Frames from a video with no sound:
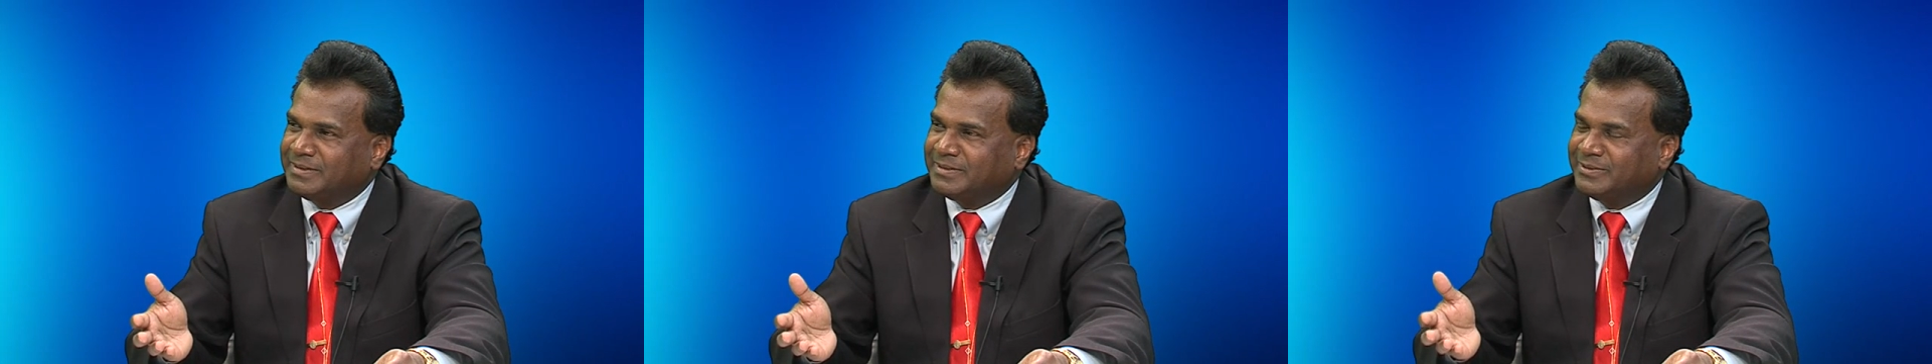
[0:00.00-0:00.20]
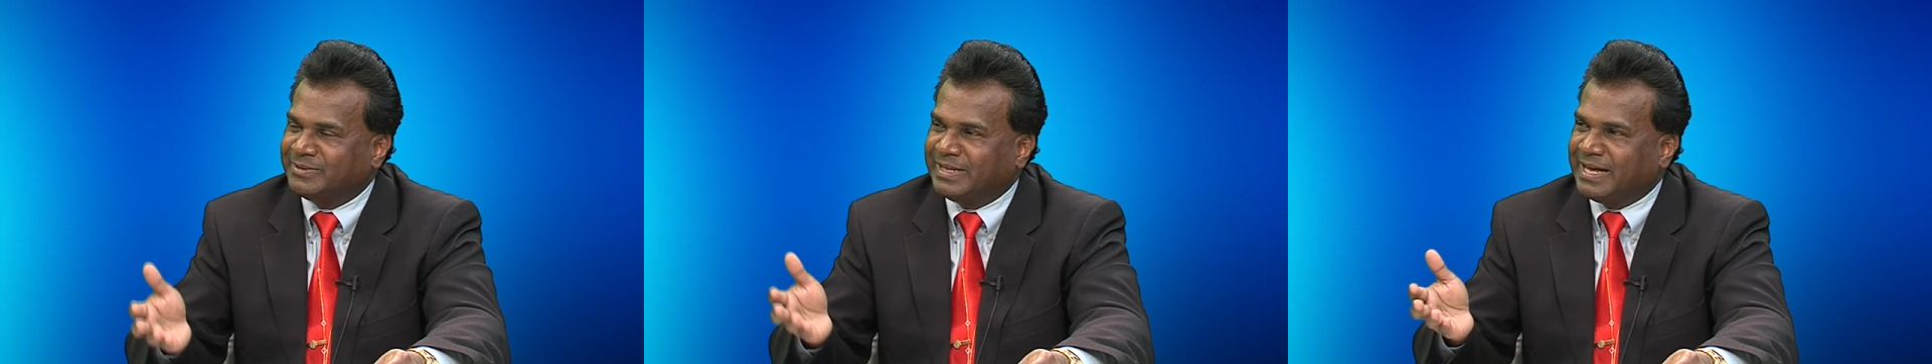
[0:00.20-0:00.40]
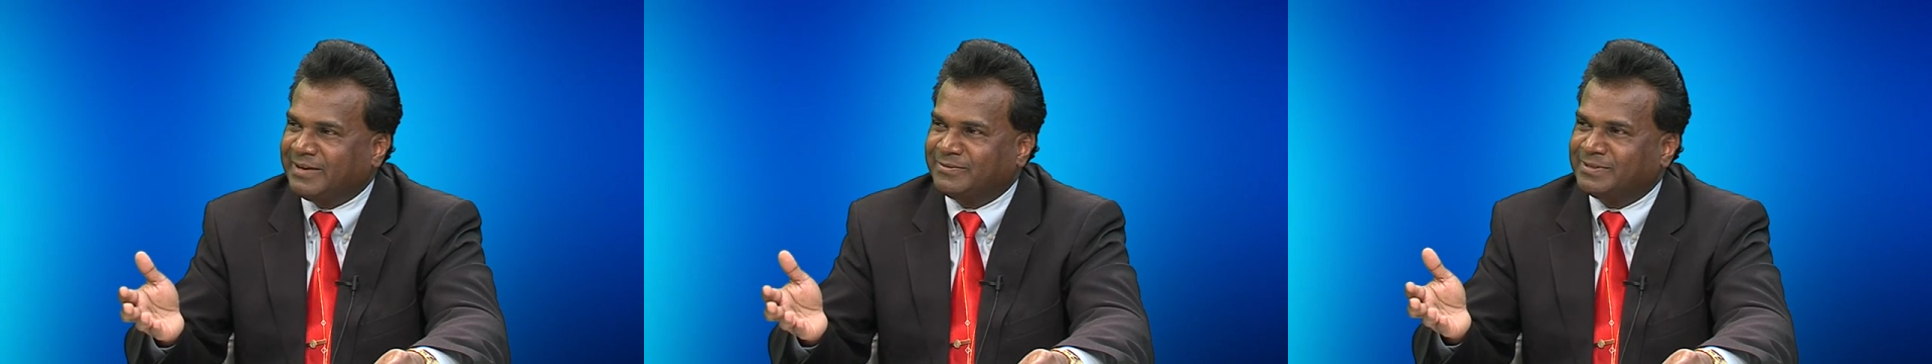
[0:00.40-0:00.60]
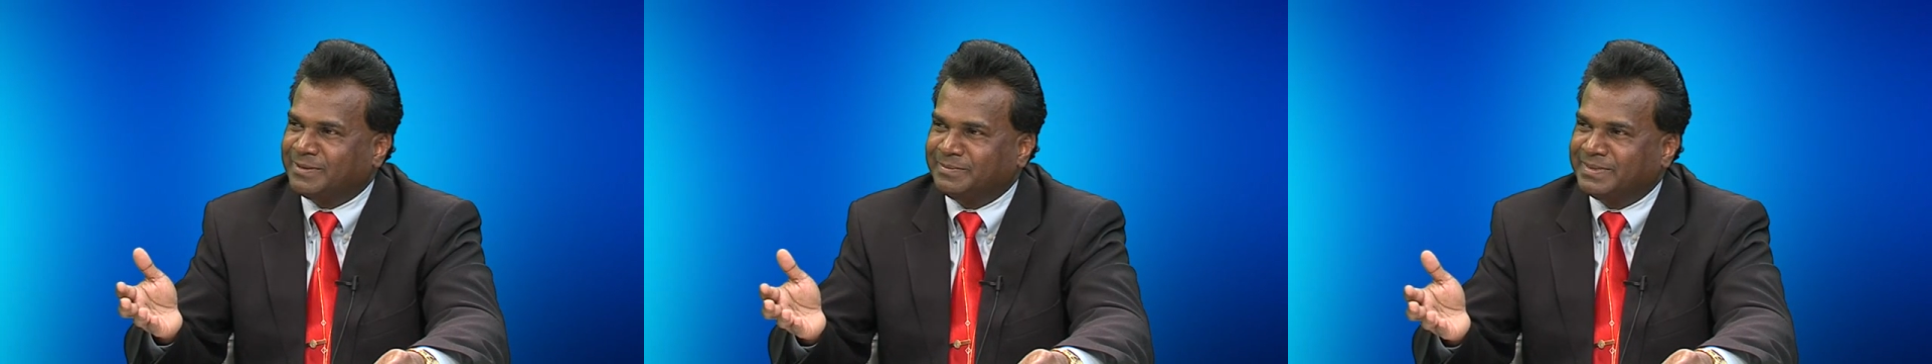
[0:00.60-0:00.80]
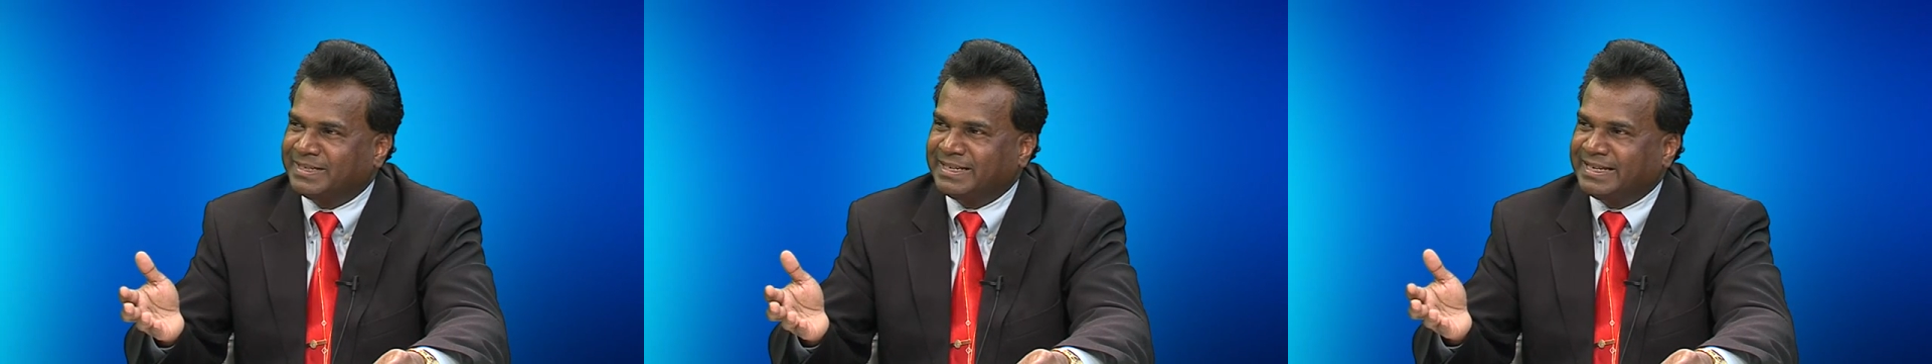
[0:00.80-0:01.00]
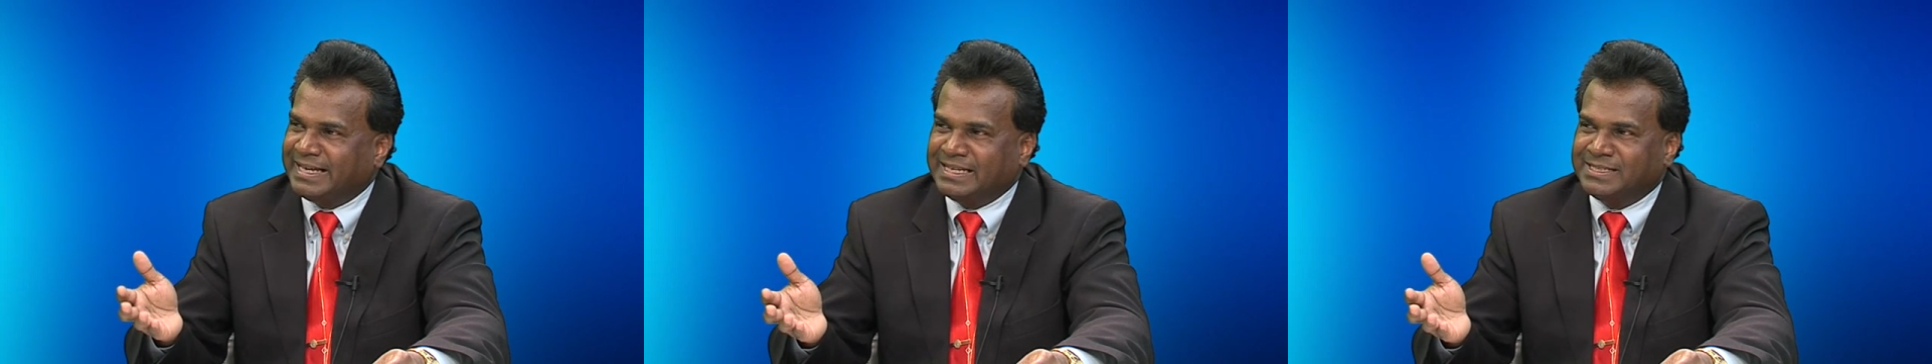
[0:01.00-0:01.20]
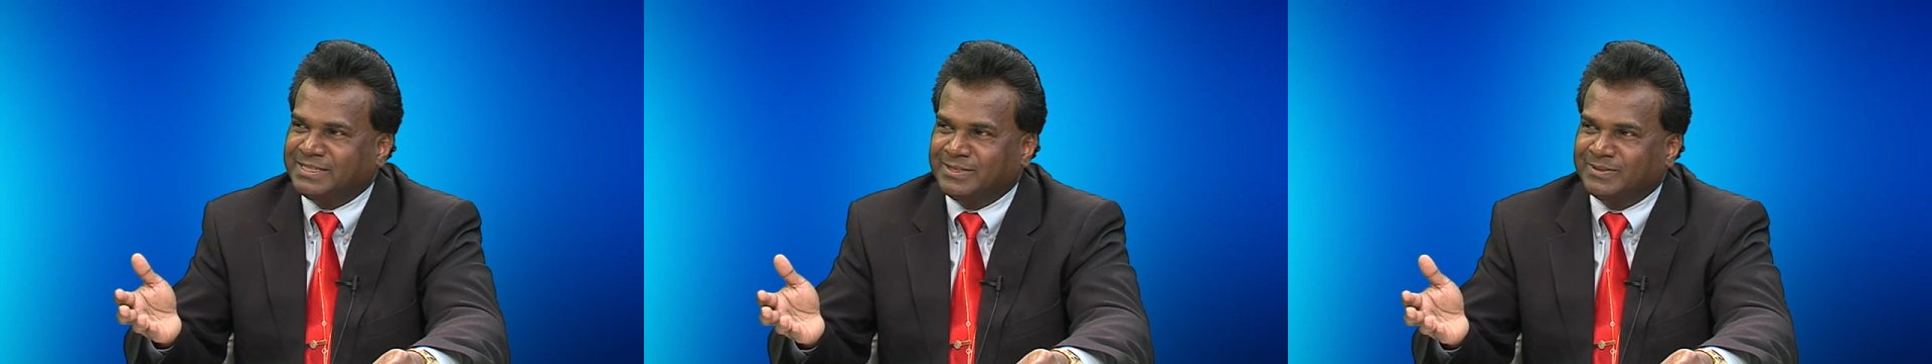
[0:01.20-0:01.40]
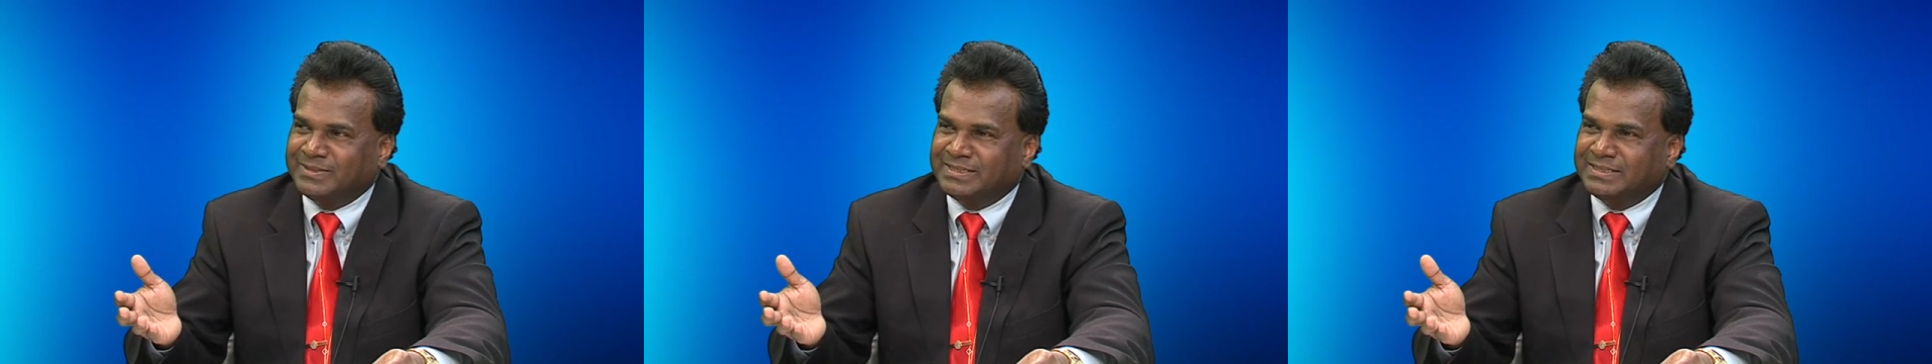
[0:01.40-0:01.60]
Do they have something against
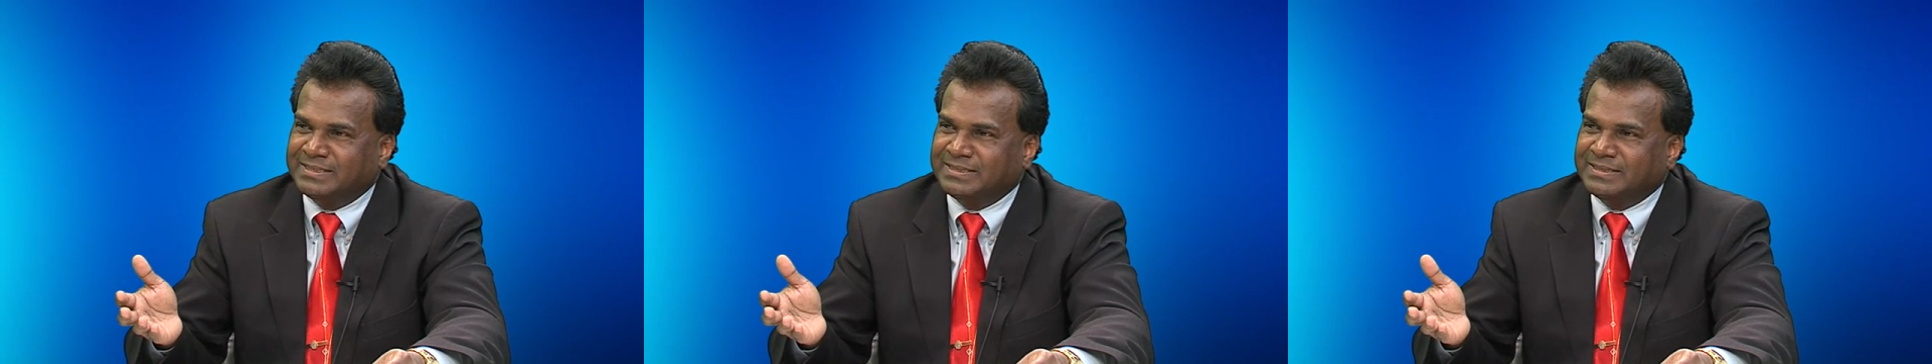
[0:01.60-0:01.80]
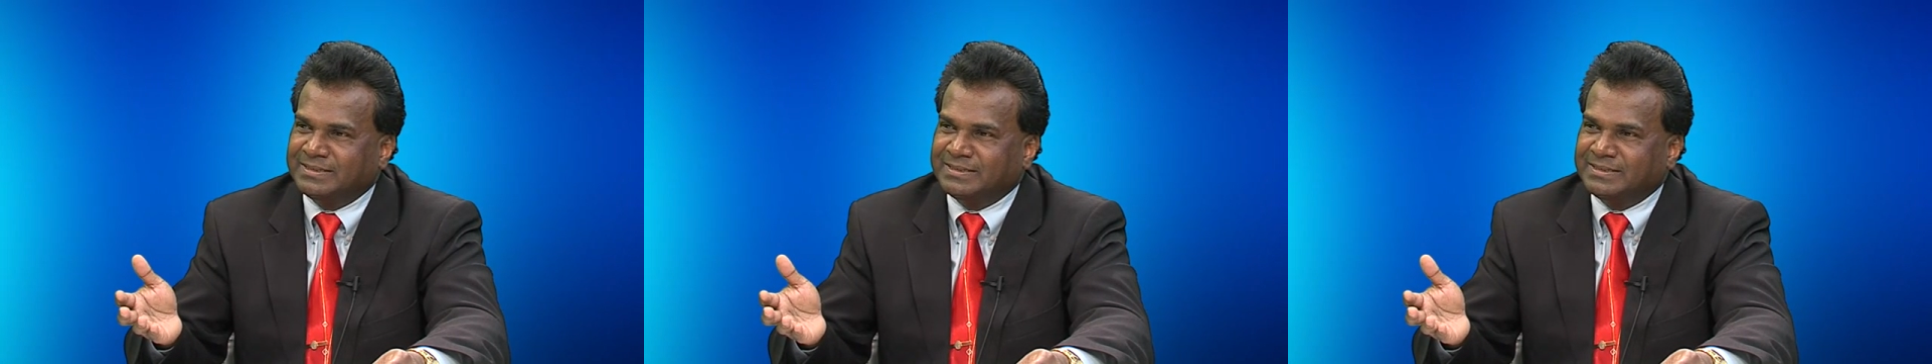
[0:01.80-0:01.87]
youths?